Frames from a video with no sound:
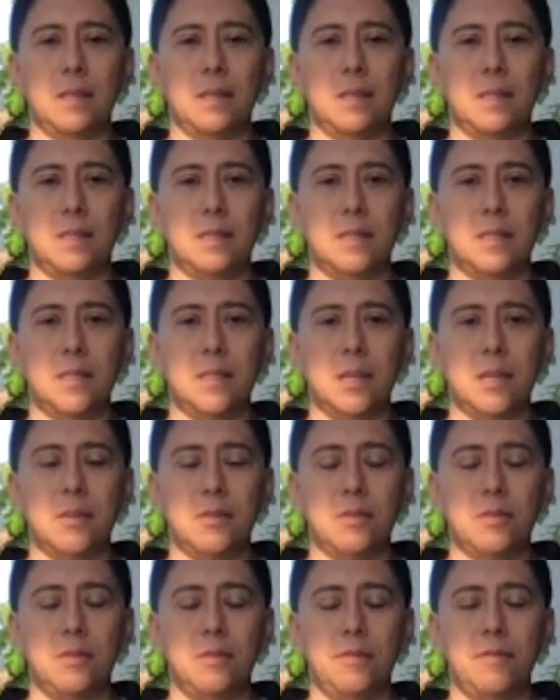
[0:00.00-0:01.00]
Check
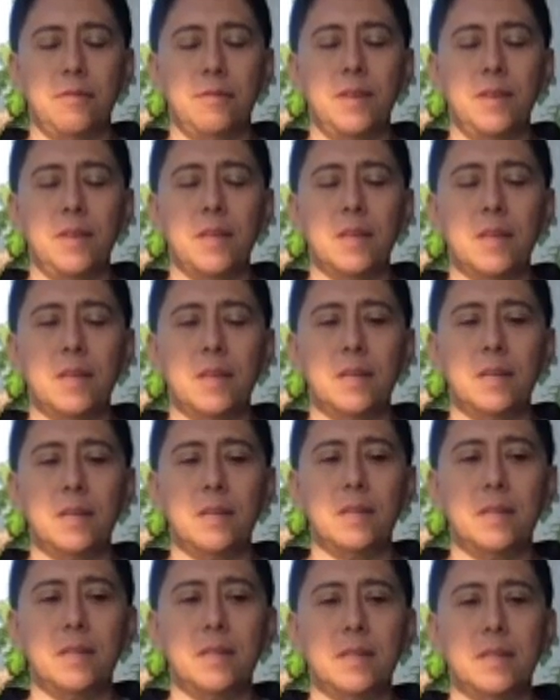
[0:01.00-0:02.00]
on your
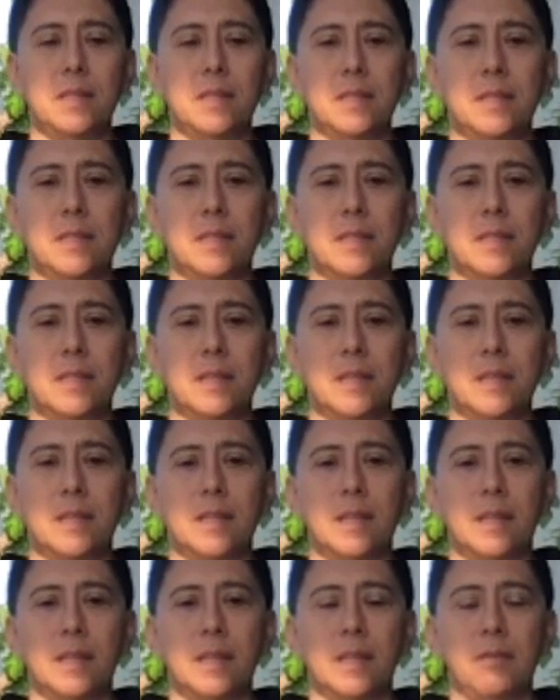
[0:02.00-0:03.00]
fingers,
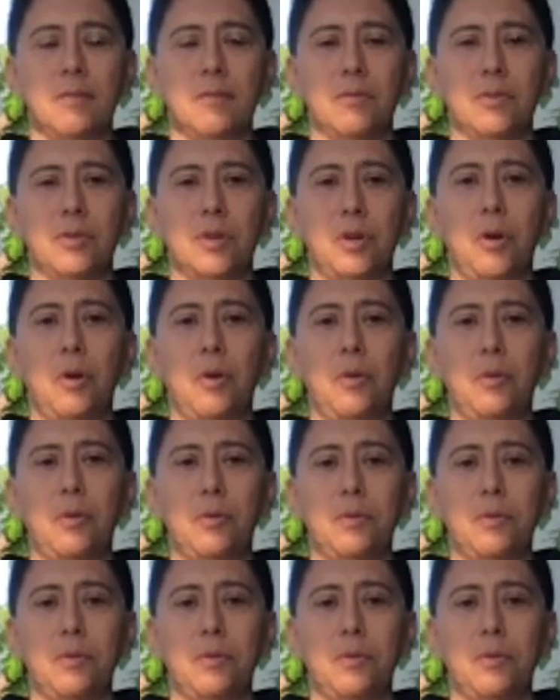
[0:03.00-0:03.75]
your toes,